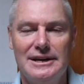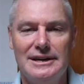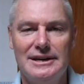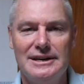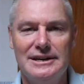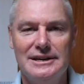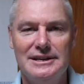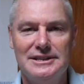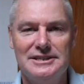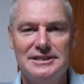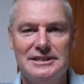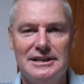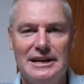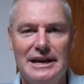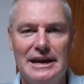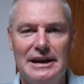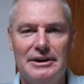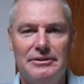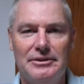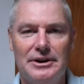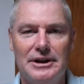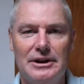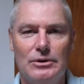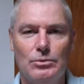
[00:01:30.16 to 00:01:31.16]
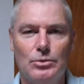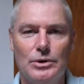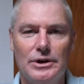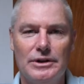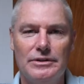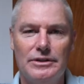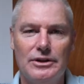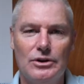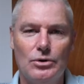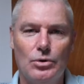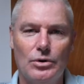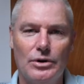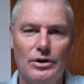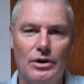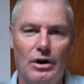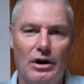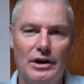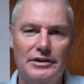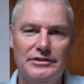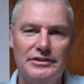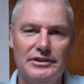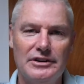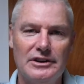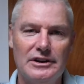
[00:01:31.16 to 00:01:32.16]
it's an area where the
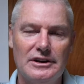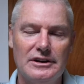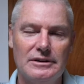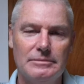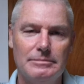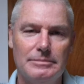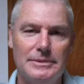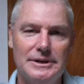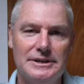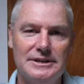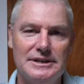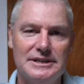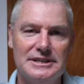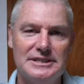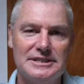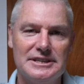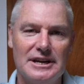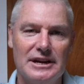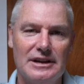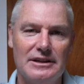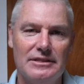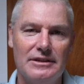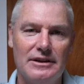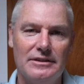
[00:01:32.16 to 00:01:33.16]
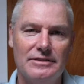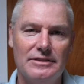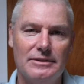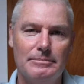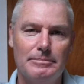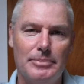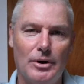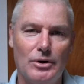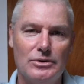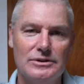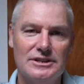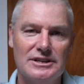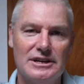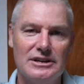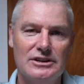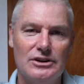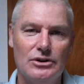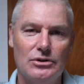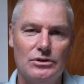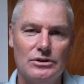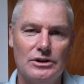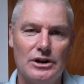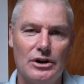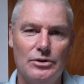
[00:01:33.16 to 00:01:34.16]
organising committee say that the boats
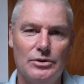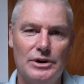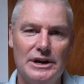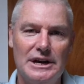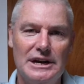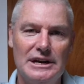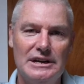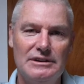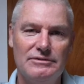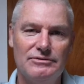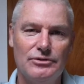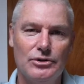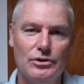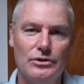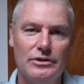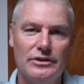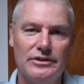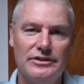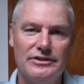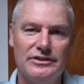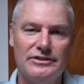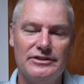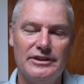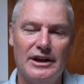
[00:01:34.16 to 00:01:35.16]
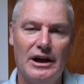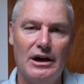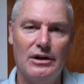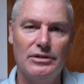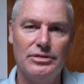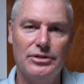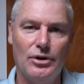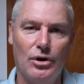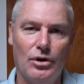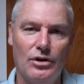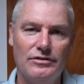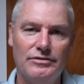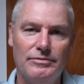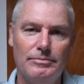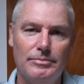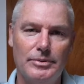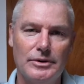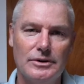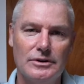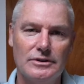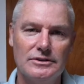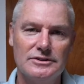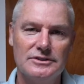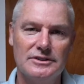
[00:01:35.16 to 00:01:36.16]
cannot go any further south of
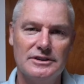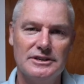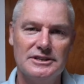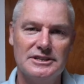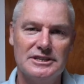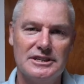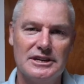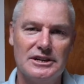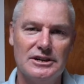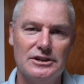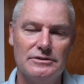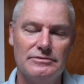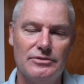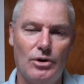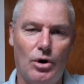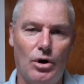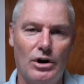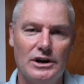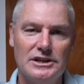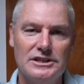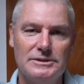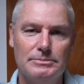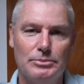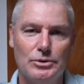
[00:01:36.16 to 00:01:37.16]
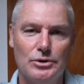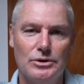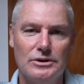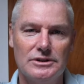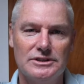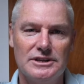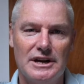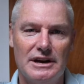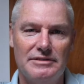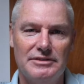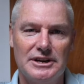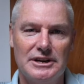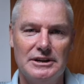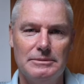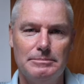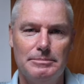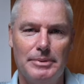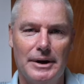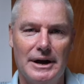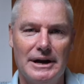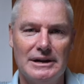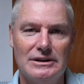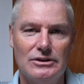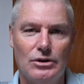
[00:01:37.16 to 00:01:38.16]
because they're scared of icebergs having an
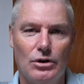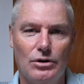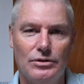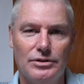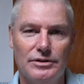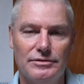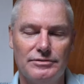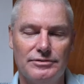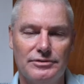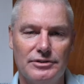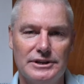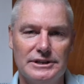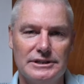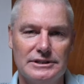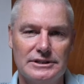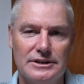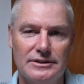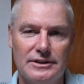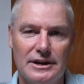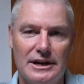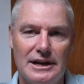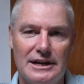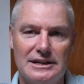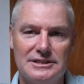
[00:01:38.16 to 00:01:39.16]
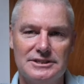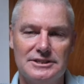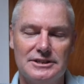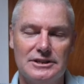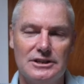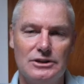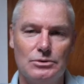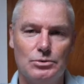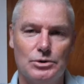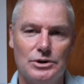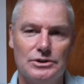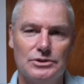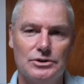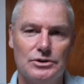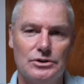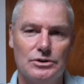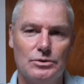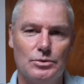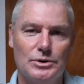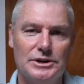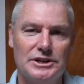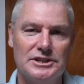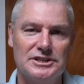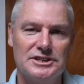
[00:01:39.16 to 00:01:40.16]
impact on the fleet. So the last thing you want to
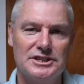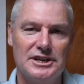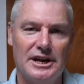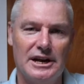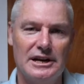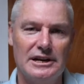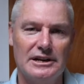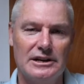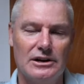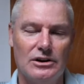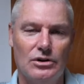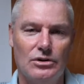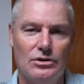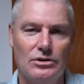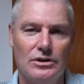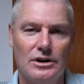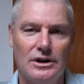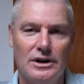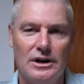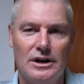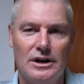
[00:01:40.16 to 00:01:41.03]
do when you're sailing along